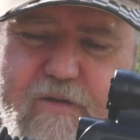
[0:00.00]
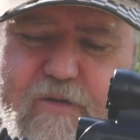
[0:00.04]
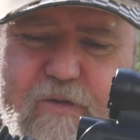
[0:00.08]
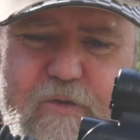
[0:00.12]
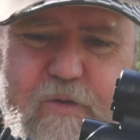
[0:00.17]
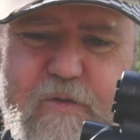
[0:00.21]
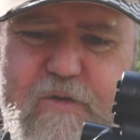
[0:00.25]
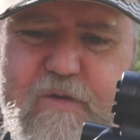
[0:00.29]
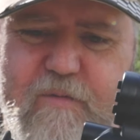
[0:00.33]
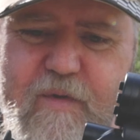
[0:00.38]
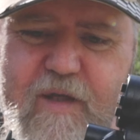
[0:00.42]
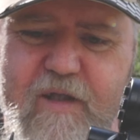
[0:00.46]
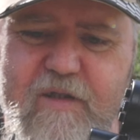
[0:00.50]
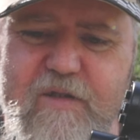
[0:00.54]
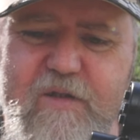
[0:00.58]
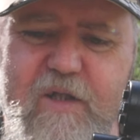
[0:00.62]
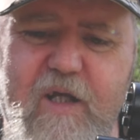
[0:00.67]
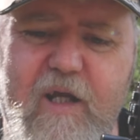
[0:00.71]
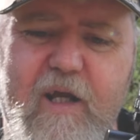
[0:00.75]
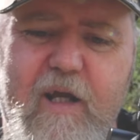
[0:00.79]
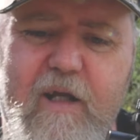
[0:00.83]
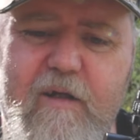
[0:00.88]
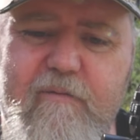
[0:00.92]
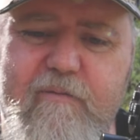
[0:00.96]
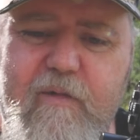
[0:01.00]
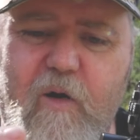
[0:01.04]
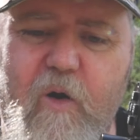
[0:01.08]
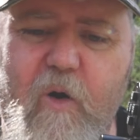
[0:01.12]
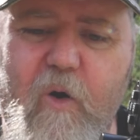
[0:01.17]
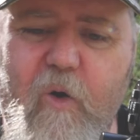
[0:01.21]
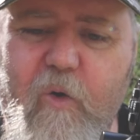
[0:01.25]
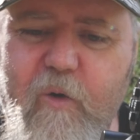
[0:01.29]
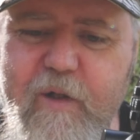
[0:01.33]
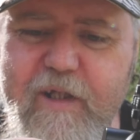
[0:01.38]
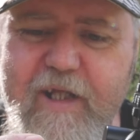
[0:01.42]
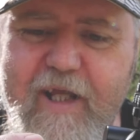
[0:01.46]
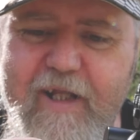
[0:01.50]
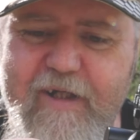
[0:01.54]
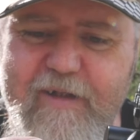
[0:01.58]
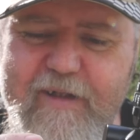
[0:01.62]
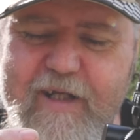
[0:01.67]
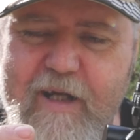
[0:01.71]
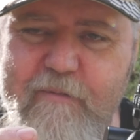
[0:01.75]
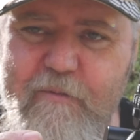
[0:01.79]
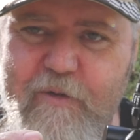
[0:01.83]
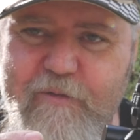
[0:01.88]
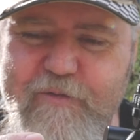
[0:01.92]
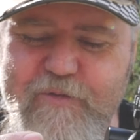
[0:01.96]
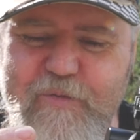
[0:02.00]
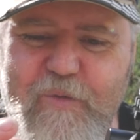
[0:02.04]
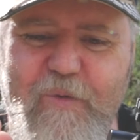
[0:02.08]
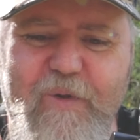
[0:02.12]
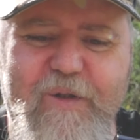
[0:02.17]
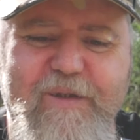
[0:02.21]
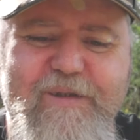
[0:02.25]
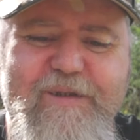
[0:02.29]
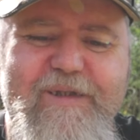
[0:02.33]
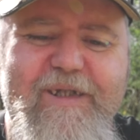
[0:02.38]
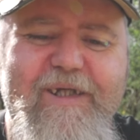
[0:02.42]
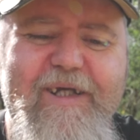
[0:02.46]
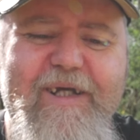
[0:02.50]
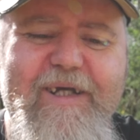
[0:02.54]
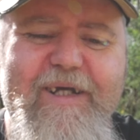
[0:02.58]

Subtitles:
huge amounts yet, and I've already had it come off twice.